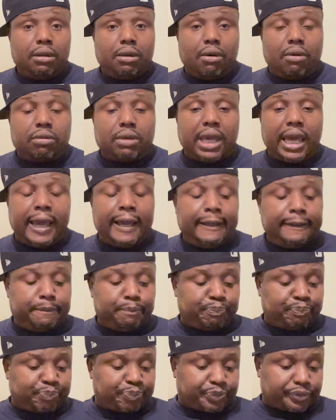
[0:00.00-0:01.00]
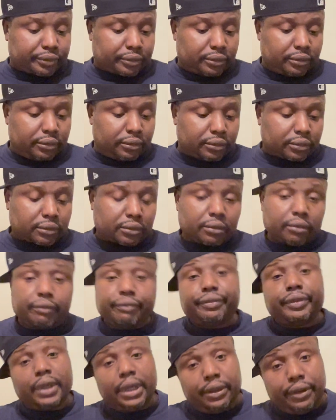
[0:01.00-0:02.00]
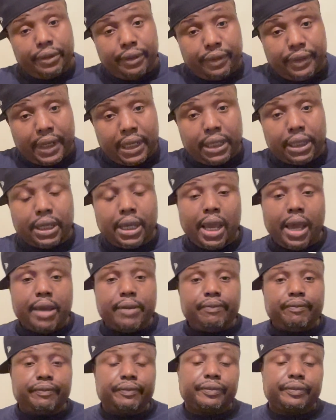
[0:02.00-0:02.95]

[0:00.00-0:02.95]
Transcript: Okay? Then again,